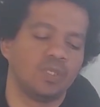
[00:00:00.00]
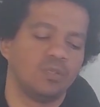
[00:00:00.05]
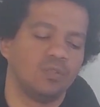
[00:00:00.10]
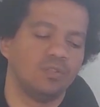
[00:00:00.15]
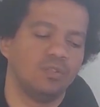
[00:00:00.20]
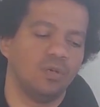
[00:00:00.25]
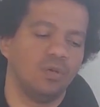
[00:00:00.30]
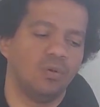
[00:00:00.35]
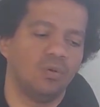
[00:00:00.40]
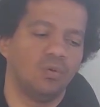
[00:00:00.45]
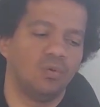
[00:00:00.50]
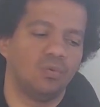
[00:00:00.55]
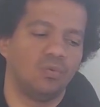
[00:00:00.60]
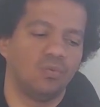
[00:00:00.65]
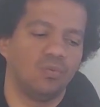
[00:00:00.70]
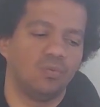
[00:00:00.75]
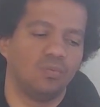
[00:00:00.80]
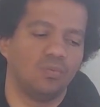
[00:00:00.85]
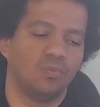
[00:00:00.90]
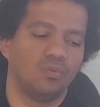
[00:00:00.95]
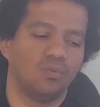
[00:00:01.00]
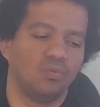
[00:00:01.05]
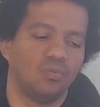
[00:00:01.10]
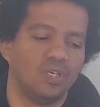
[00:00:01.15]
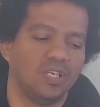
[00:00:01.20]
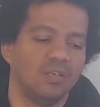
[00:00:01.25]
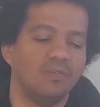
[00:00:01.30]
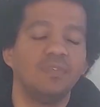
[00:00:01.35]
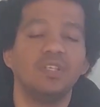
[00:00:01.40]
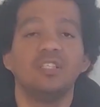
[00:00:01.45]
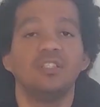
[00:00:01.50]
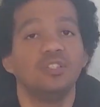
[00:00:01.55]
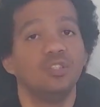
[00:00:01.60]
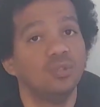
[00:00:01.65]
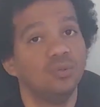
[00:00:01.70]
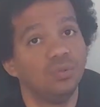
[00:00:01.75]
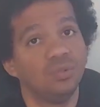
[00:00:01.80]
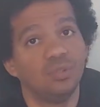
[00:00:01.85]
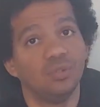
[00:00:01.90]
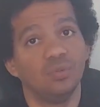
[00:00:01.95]
so whenever
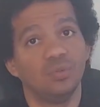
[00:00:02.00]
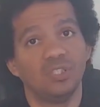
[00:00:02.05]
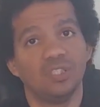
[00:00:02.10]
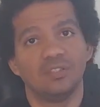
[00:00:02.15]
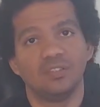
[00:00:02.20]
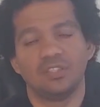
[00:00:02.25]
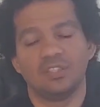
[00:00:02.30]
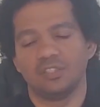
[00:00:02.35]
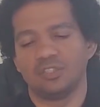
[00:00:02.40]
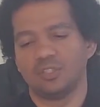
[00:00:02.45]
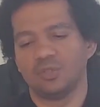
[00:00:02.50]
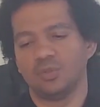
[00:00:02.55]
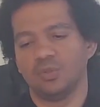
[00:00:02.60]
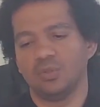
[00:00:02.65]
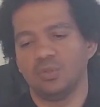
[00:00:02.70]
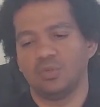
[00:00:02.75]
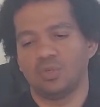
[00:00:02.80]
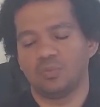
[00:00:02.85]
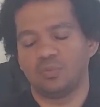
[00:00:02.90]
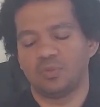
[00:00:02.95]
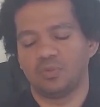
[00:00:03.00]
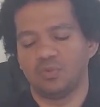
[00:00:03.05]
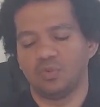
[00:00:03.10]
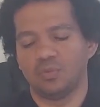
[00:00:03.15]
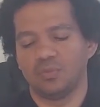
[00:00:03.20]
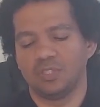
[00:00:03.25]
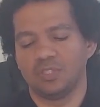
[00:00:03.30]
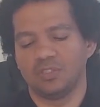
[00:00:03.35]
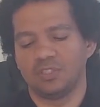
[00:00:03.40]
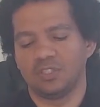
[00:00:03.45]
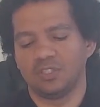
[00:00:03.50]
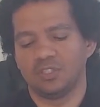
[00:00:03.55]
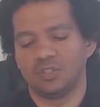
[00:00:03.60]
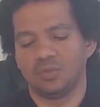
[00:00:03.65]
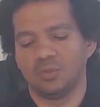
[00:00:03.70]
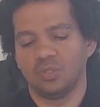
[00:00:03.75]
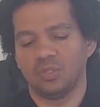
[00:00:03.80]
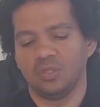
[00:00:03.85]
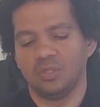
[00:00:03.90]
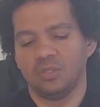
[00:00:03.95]
you do this ritual or perform this
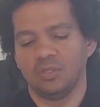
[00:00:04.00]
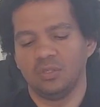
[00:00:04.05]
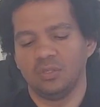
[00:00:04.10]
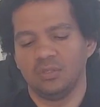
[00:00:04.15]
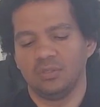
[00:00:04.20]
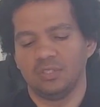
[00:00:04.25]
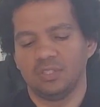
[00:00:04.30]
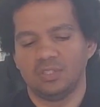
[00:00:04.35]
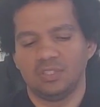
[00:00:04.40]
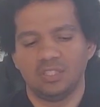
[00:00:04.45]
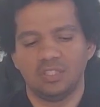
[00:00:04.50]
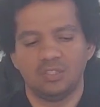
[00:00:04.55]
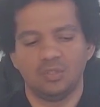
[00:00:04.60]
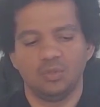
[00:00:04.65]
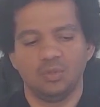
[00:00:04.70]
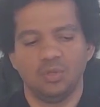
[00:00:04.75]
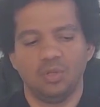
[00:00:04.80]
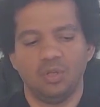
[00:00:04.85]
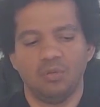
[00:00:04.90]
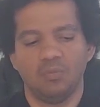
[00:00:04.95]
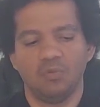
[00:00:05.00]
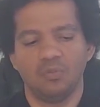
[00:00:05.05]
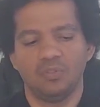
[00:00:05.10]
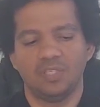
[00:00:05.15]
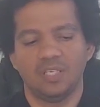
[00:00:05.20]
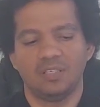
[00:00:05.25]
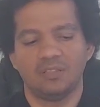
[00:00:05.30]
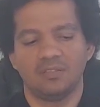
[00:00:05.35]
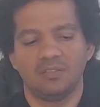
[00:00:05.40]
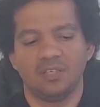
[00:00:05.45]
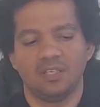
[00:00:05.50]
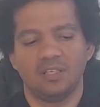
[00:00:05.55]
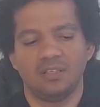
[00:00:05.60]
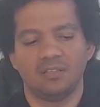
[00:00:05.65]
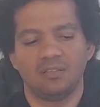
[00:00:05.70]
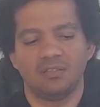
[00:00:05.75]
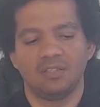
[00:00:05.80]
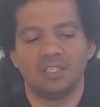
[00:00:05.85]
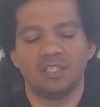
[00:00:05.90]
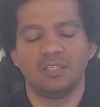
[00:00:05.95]
ritual this ritual almost has
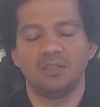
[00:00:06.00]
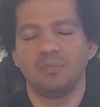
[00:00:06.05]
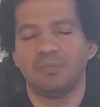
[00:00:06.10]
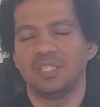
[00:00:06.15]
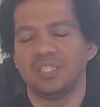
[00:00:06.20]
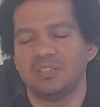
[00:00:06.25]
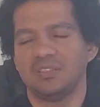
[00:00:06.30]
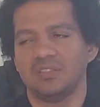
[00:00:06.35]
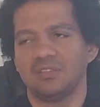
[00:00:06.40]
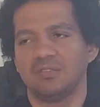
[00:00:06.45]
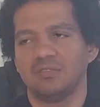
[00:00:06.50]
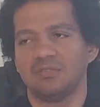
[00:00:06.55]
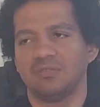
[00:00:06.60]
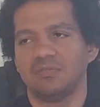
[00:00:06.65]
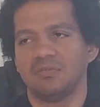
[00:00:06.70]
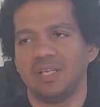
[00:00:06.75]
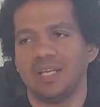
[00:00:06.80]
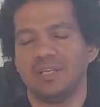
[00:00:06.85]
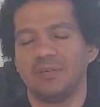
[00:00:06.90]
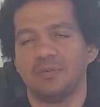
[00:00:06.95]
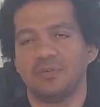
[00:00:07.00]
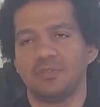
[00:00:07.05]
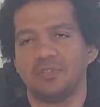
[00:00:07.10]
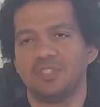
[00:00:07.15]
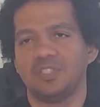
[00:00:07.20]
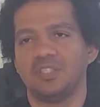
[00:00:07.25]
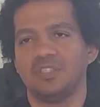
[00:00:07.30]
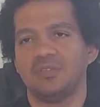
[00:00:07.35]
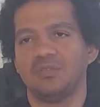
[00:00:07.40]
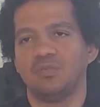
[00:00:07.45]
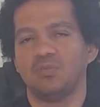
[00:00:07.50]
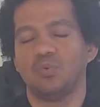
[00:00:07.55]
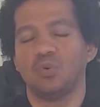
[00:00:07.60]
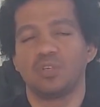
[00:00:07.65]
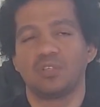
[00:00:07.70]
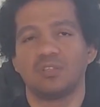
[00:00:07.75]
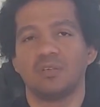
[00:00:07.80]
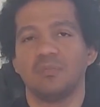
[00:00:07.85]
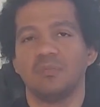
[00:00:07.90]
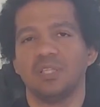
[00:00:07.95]
like little bits of energy
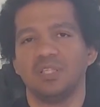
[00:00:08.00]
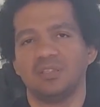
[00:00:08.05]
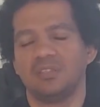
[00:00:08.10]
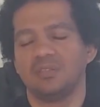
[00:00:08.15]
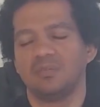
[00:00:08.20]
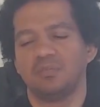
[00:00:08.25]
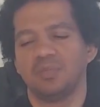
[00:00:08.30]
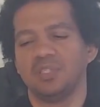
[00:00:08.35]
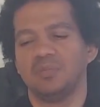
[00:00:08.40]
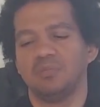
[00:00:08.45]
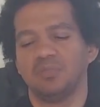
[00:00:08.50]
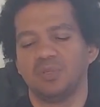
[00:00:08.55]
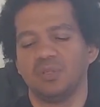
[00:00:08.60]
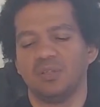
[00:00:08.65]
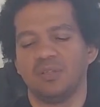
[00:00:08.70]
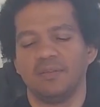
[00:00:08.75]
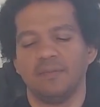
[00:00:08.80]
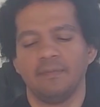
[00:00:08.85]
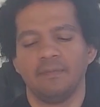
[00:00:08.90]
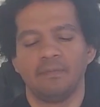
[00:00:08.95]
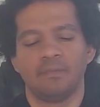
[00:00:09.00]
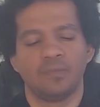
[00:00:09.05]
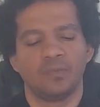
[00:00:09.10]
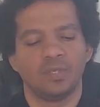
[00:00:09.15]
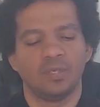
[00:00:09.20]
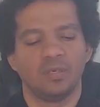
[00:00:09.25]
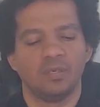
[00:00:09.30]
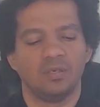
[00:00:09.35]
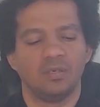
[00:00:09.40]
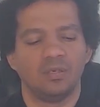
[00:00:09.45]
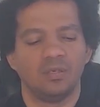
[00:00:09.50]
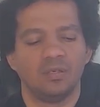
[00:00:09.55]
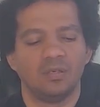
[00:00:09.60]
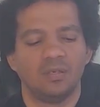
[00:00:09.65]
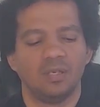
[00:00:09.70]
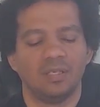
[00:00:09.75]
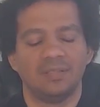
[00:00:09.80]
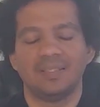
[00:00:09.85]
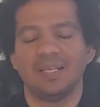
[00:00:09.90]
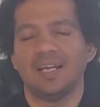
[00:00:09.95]
worth a million people
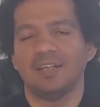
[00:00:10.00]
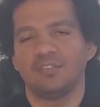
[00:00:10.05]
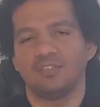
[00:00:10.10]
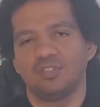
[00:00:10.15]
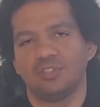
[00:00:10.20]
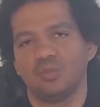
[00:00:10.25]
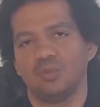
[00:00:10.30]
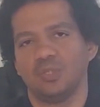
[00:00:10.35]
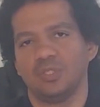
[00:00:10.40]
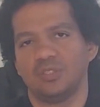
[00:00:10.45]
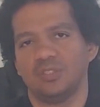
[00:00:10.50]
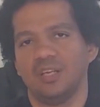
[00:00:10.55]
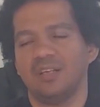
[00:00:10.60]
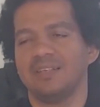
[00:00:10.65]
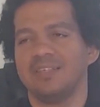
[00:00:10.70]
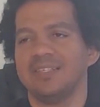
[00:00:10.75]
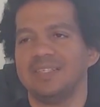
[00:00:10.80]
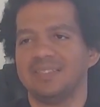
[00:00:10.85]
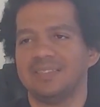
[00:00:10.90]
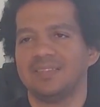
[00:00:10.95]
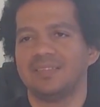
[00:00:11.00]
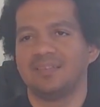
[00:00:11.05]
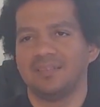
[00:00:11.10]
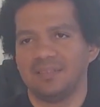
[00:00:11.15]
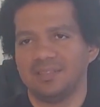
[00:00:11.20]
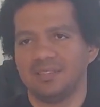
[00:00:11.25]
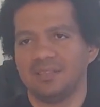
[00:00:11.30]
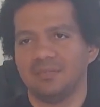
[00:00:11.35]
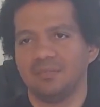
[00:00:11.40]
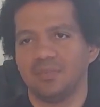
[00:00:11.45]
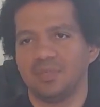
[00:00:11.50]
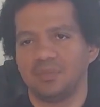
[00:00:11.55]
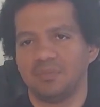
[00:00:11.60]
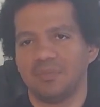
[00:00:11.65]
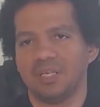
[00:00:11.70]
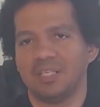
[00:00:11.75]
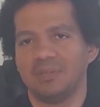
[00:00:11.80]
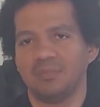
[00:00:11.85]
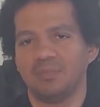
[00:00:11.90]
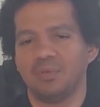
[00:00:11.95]
uh, attached to it not literally but
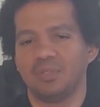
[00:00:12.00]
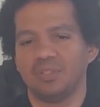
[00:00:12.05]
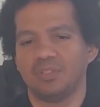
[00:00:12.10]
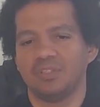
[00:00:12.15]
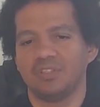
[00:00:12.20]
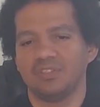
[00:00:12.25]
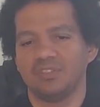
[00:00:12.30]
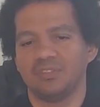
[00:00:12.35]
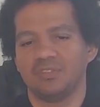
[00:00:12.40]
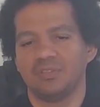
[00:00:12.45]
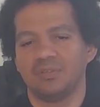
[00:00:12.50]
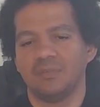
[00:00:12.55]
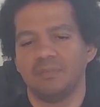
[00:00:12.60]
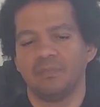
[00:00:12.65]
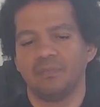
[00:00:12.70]
my point is